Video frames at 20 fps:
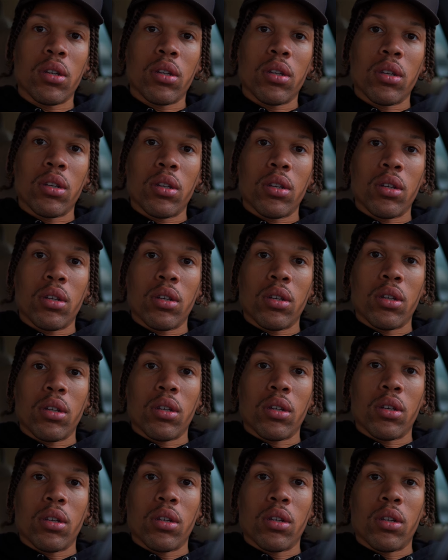
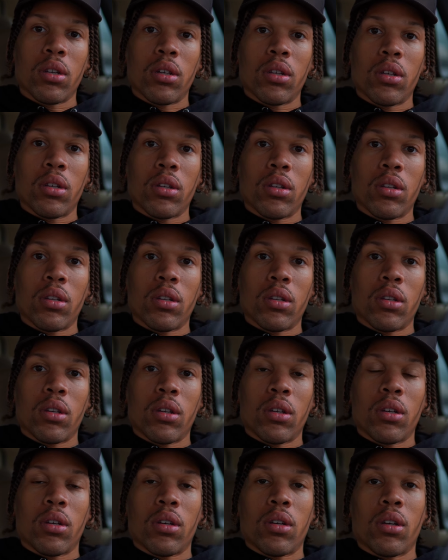
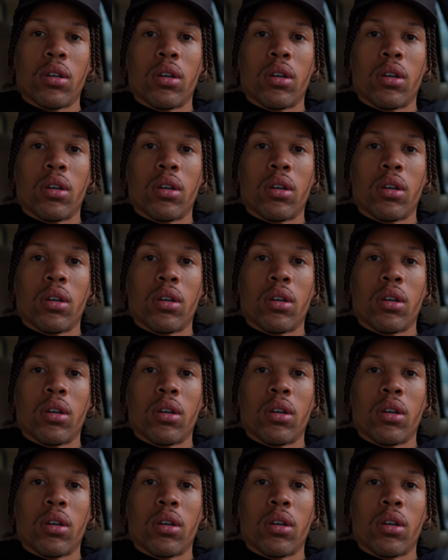No one is speaking in this clip.